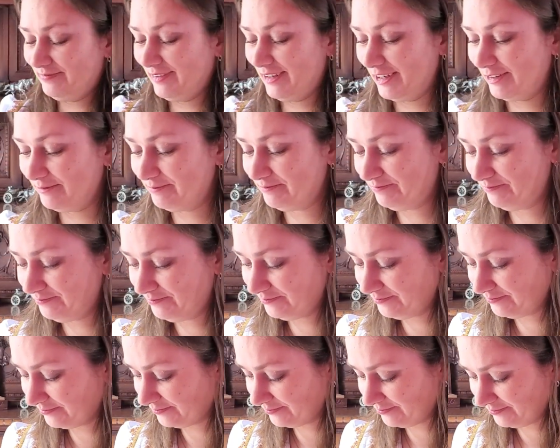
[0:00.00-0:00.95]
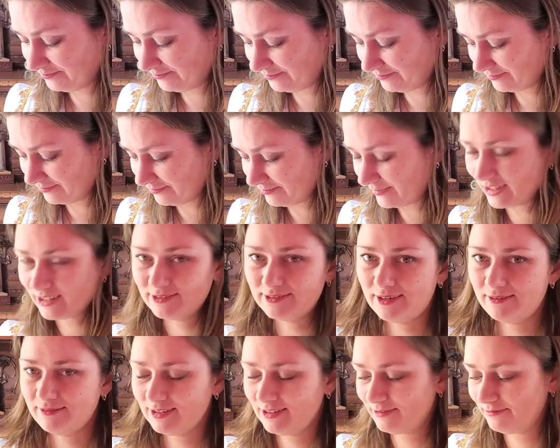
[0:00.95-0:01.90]
yeah, but I
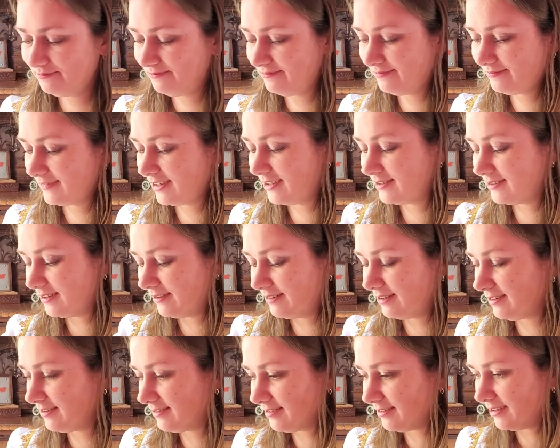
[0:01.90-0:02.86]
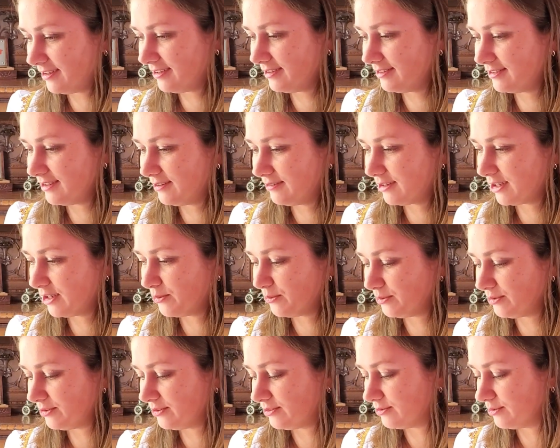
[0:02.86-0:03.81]
love it. I love it. I love
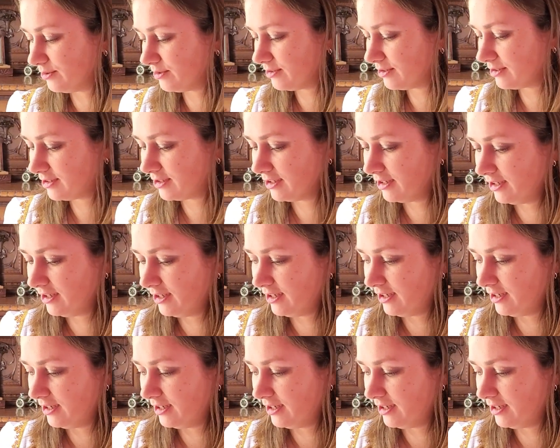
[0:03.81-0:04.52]
how it looks.